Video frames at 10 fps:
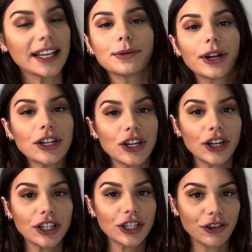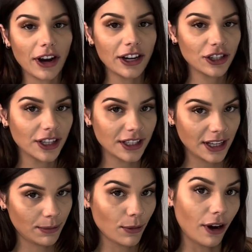is we're actually going to scratch the
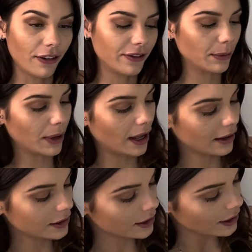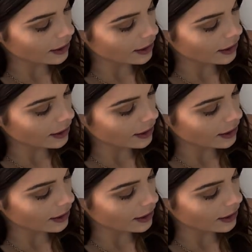stem of the plant.